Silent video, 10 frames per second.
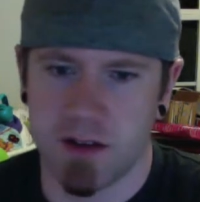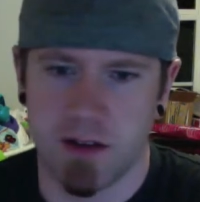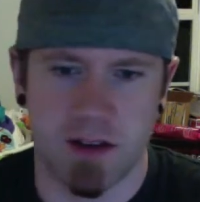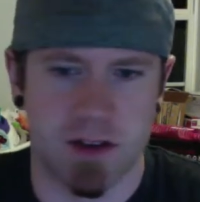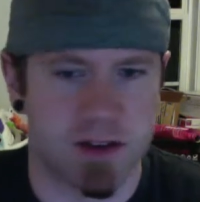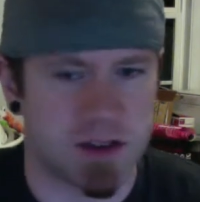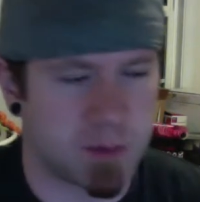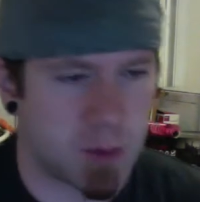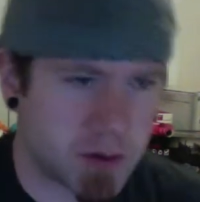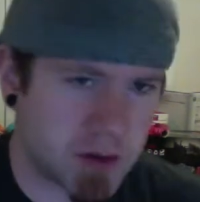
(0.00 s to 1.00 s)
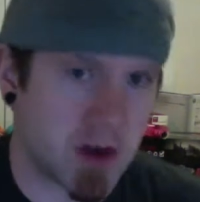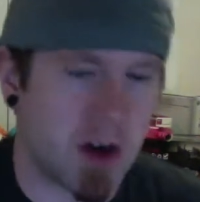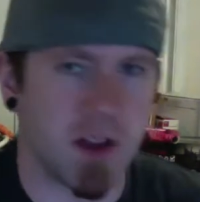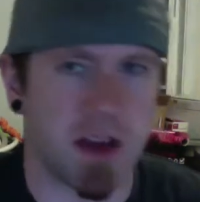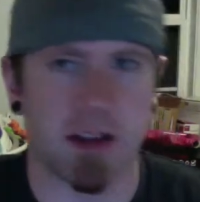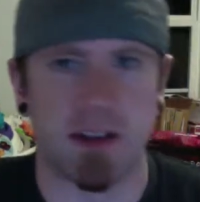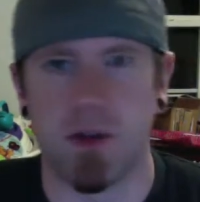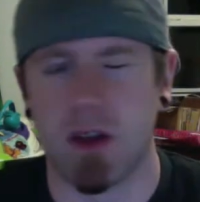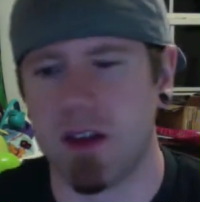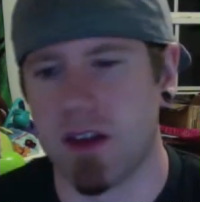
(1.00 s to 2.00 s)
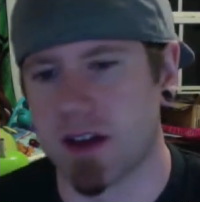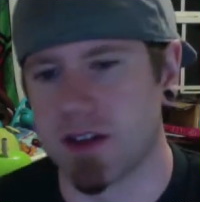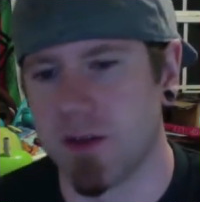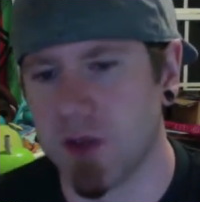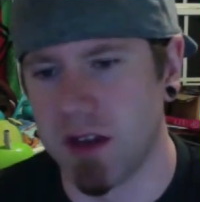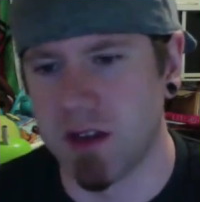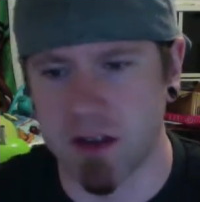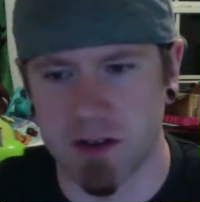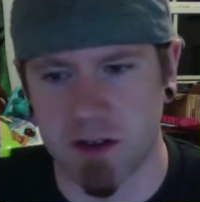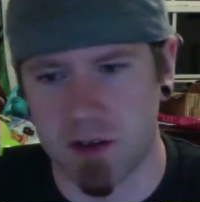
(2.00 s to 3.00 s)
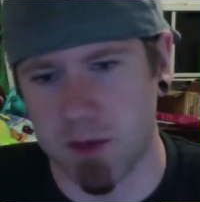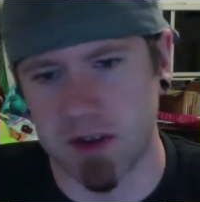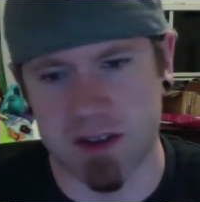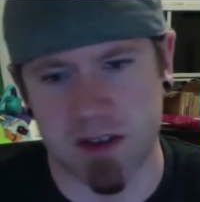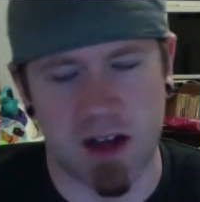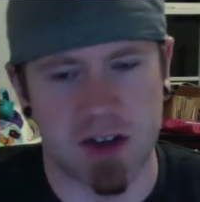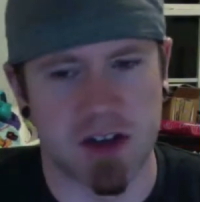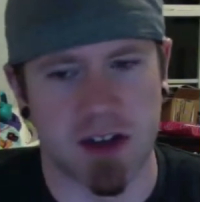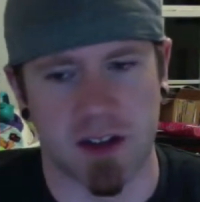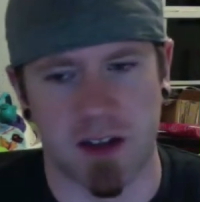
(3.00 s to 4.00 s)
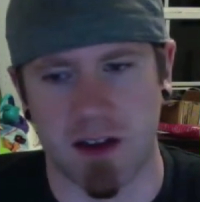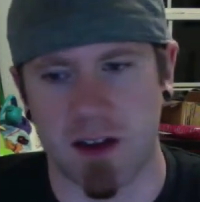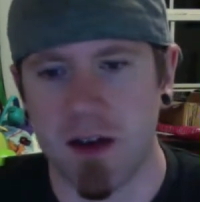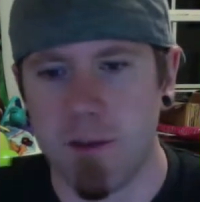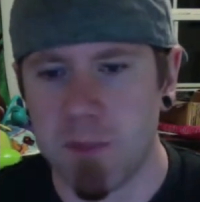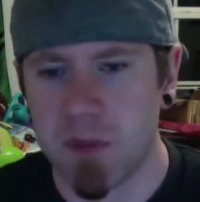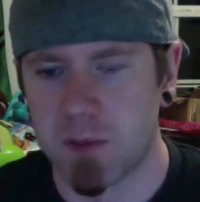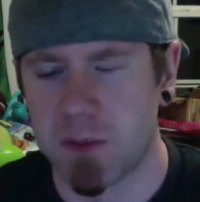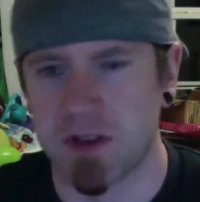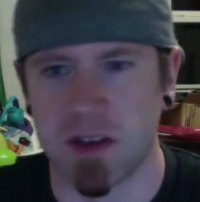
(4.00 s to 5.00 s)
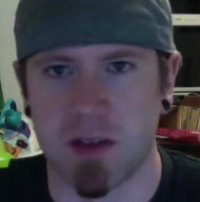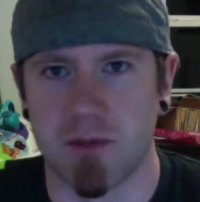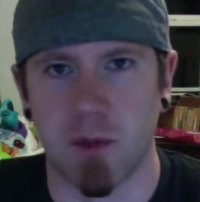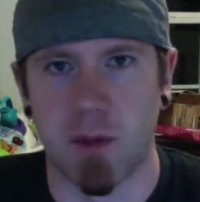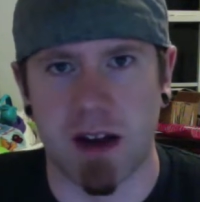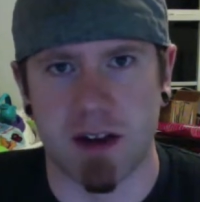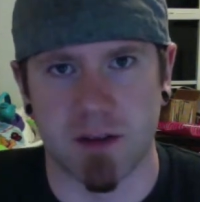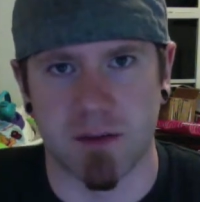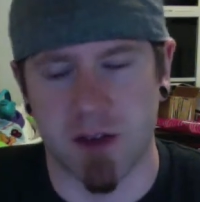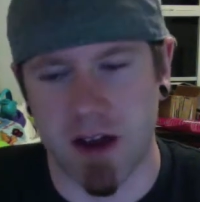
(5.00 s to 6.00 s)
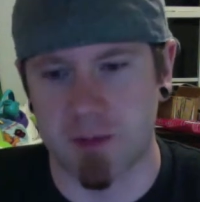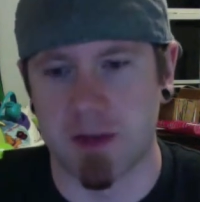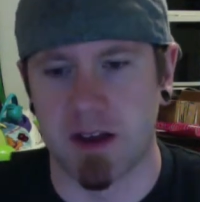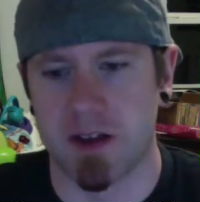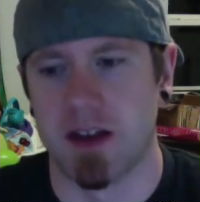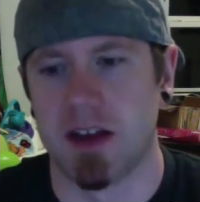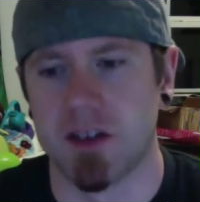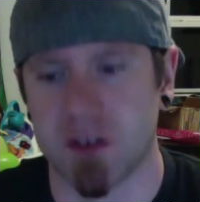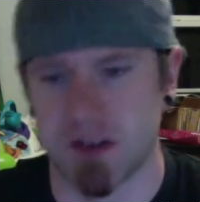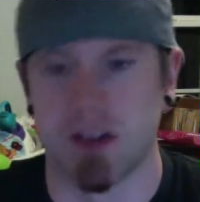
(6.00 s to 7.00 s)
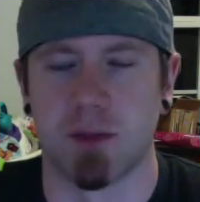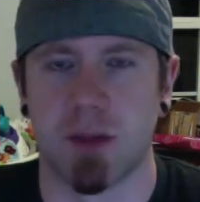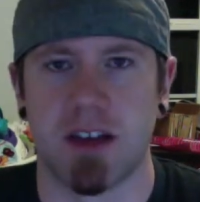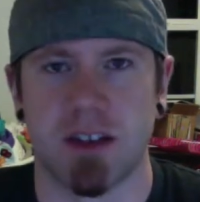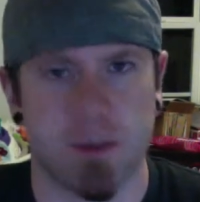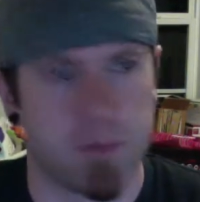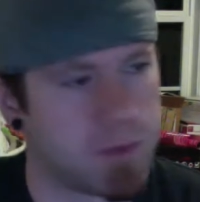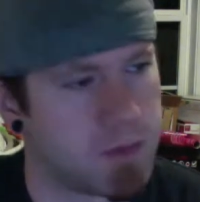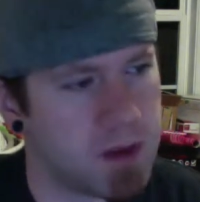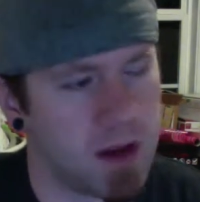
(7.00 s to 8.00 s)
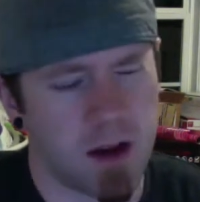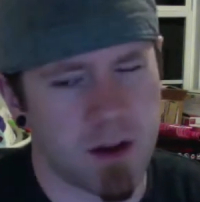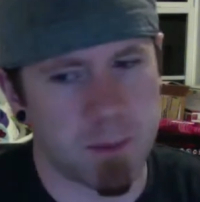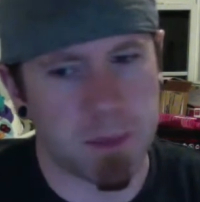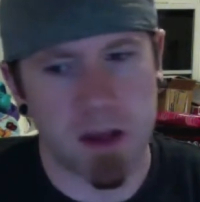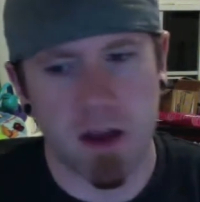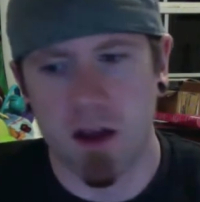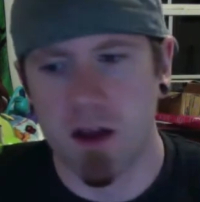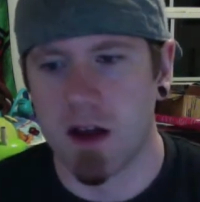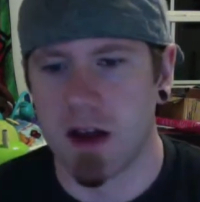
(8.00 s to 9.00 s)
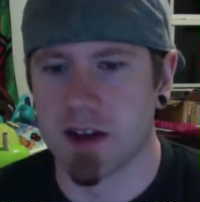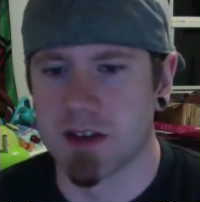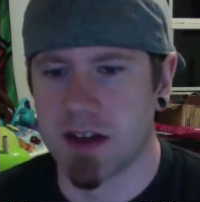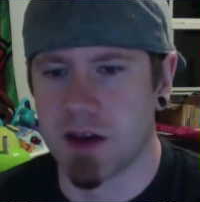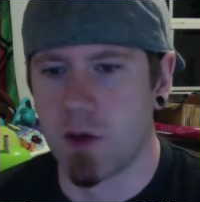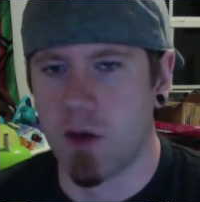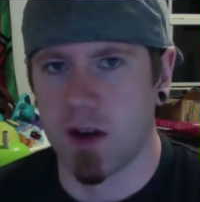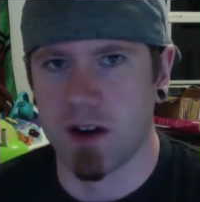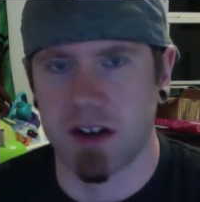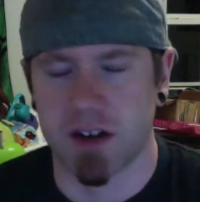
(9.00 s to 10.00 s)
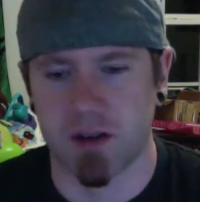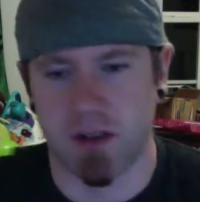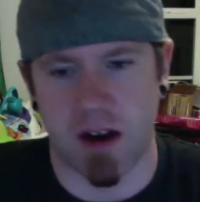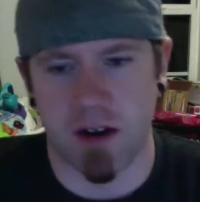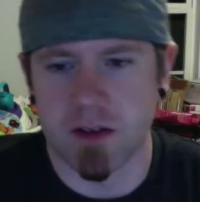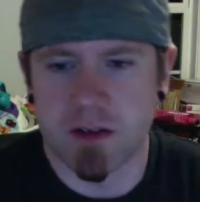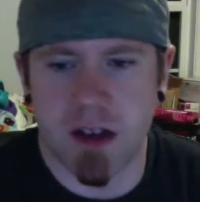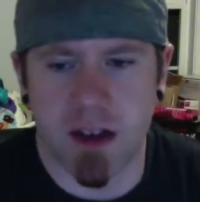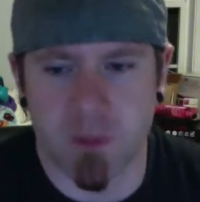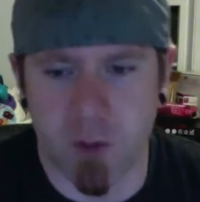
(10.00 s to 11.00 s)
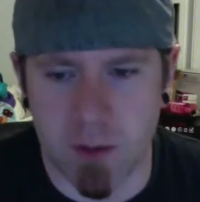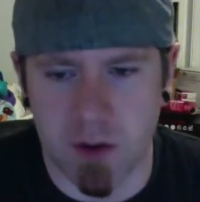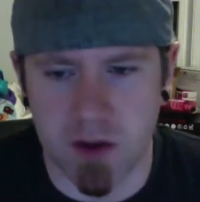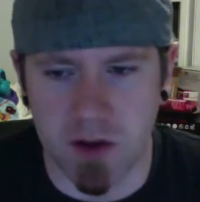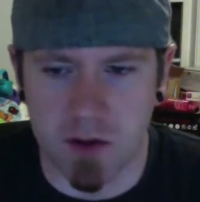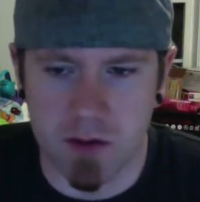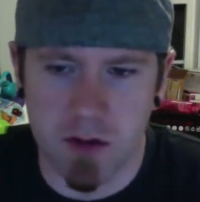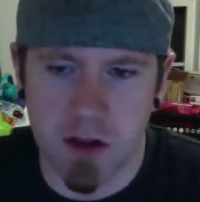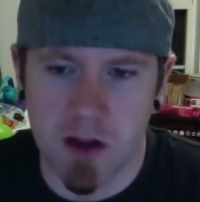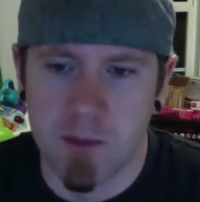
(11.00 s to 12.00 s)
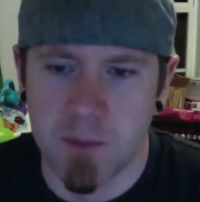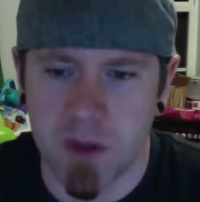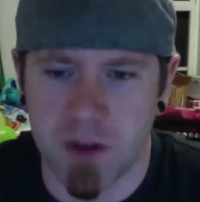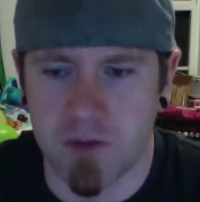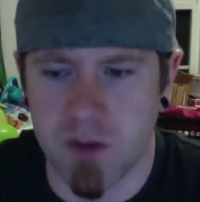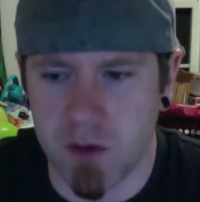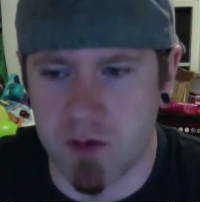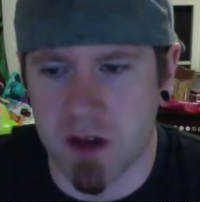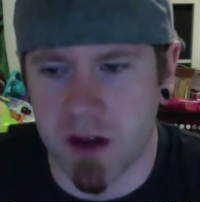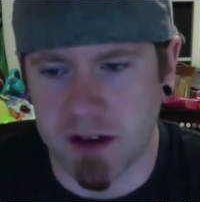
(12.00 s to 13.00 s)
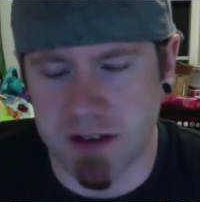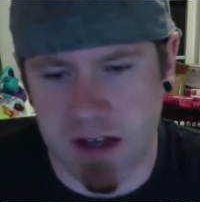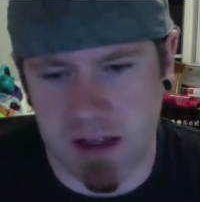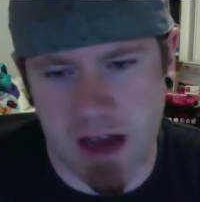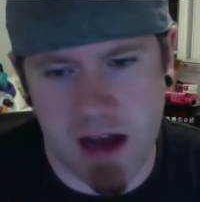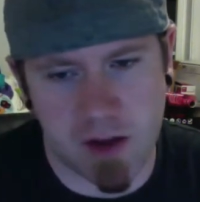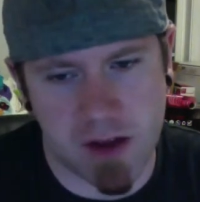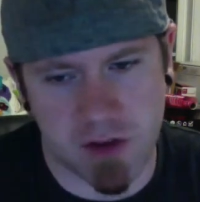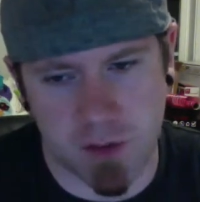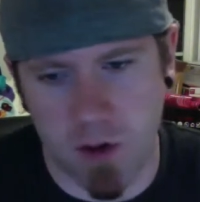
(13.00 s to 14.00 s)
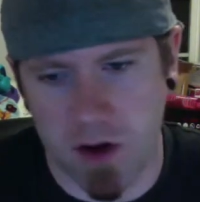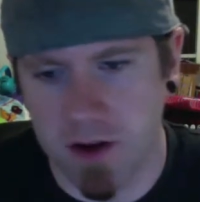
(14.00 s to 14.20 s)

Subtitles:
is it supposed to call the activity does all the business logic and then spits the info back to the fragment, and then it just displays it? I guess that whole architecture there is, I guess, what I'm a little confused on exactly how that should work.